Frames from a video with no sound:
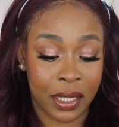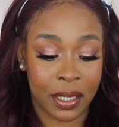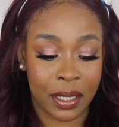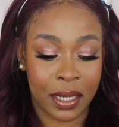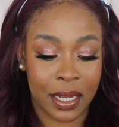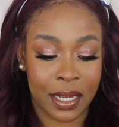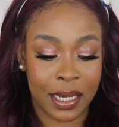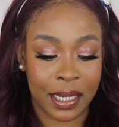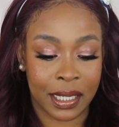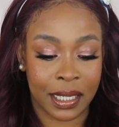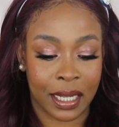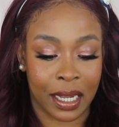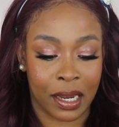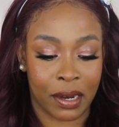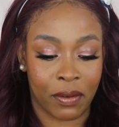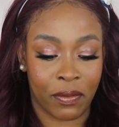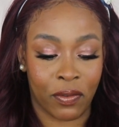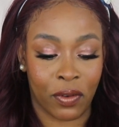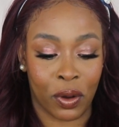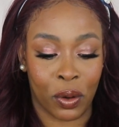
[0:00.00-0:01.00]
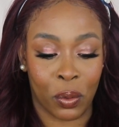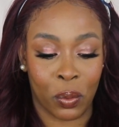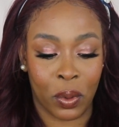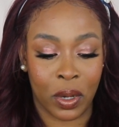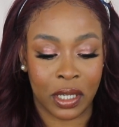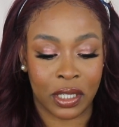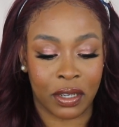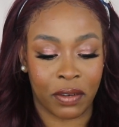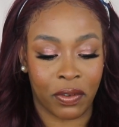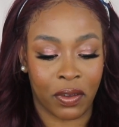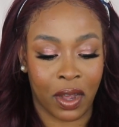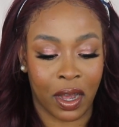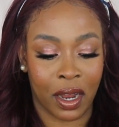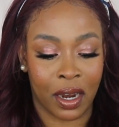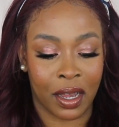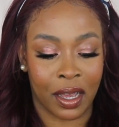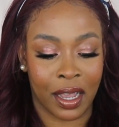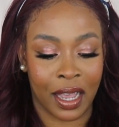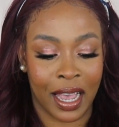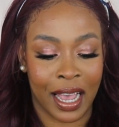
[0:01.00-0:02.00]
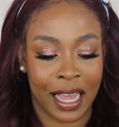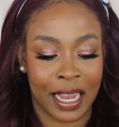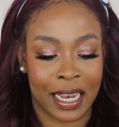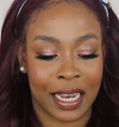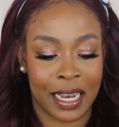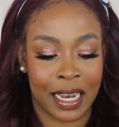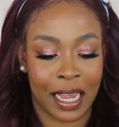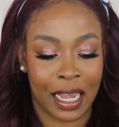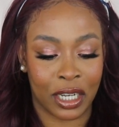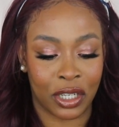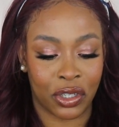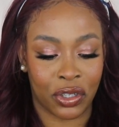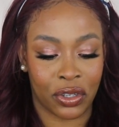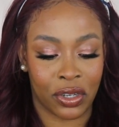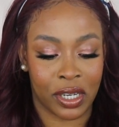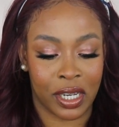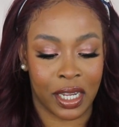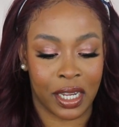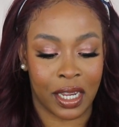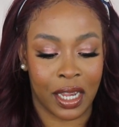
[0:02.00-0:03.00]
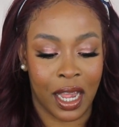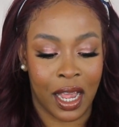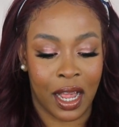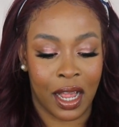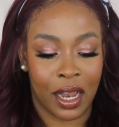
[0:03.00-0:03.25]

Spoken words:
into the skin for a wash of color and naturally